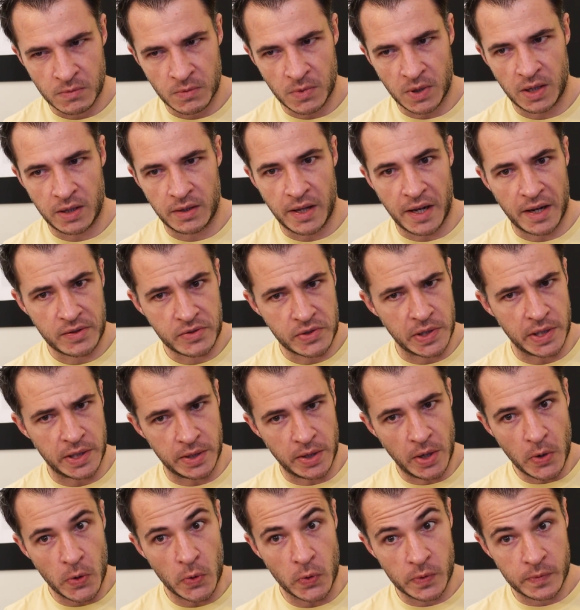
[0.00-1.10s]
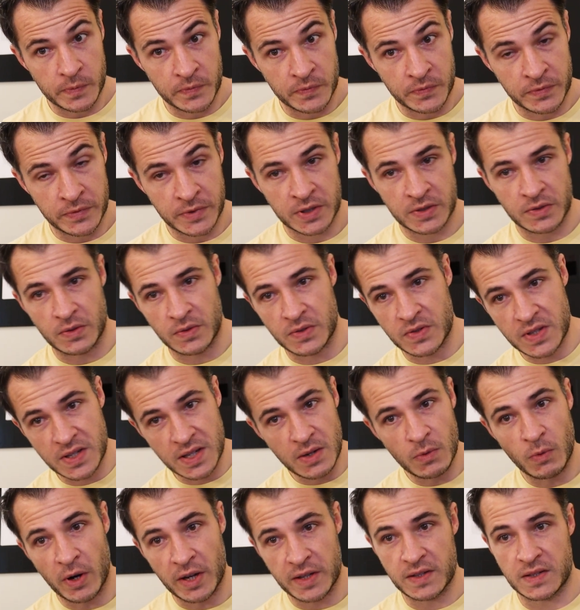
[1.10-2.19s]
Well, actually, no. So to
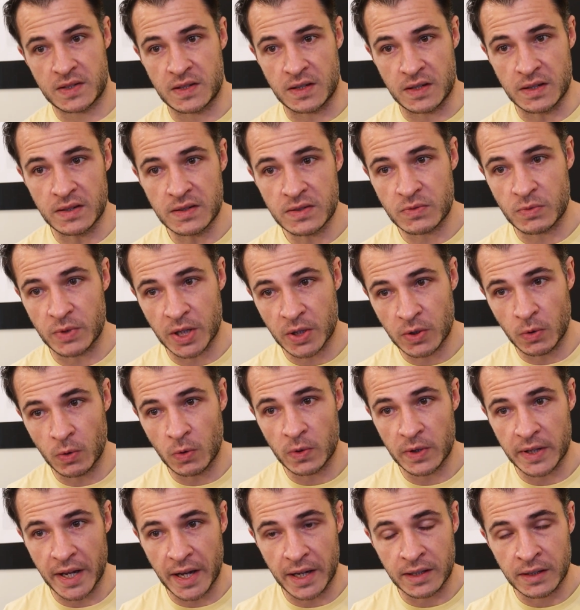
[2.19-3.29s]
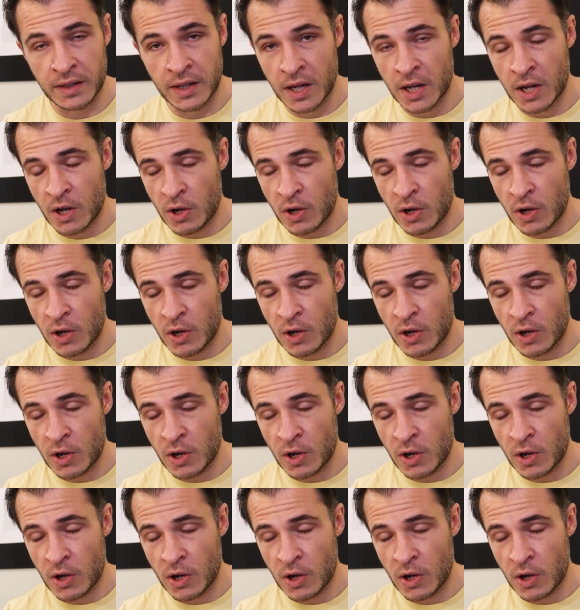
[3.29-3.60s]
see why this is, recall that